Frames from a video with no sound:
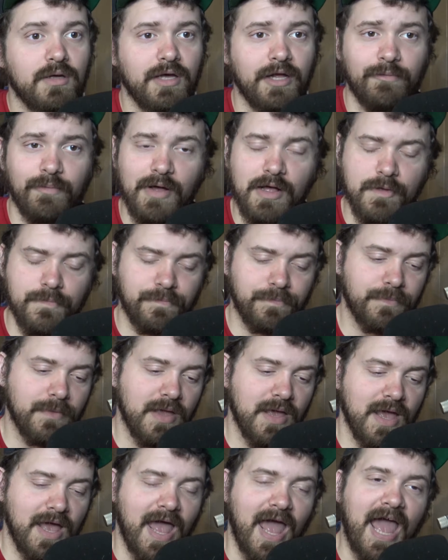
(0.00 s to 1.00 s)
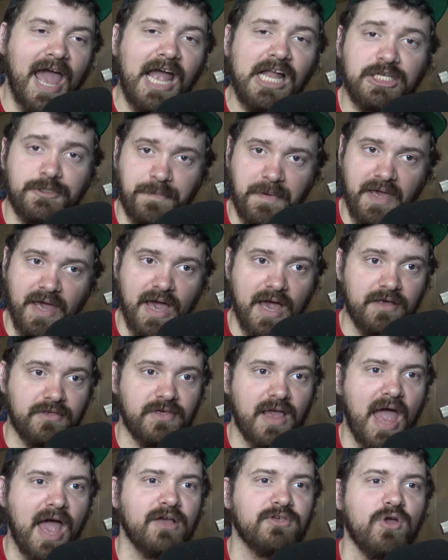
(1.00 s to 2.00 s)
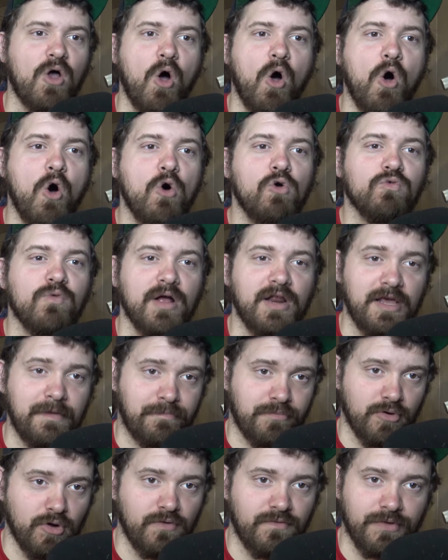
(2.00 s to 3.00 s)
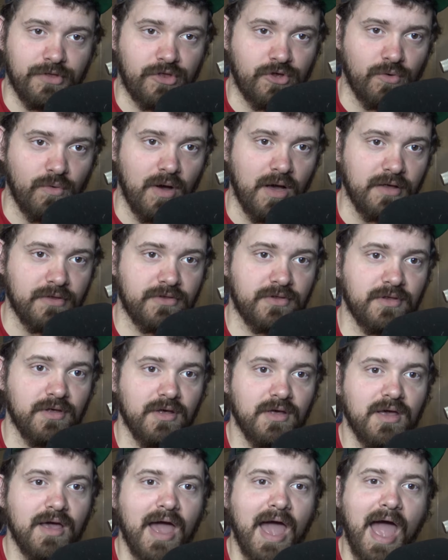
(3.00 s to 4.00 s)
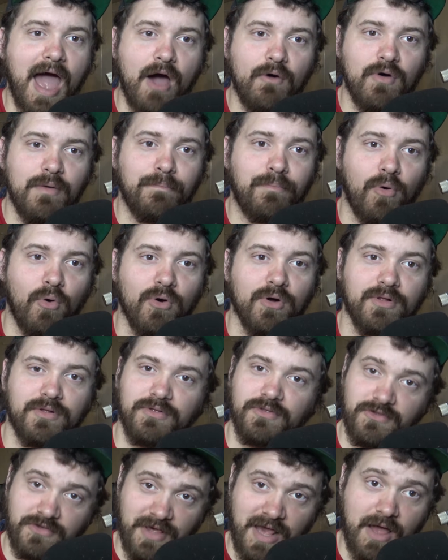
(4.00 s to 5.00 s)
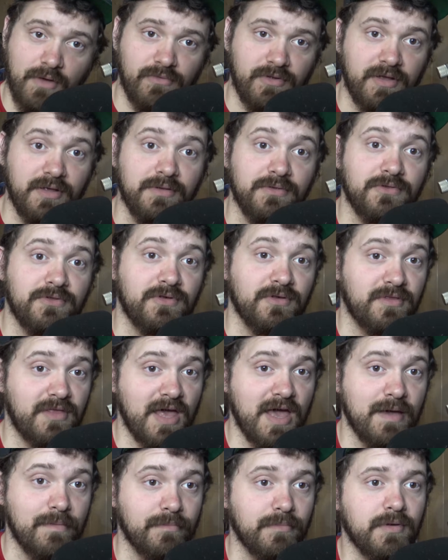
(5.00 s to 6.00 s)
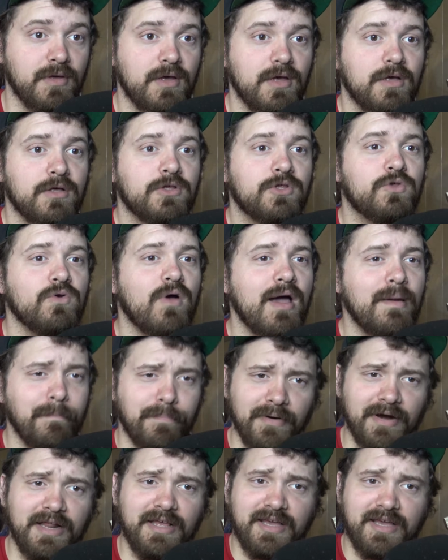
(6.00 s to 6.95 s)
And well, HPS has already proven to us how important sound is to them, so I'm pretty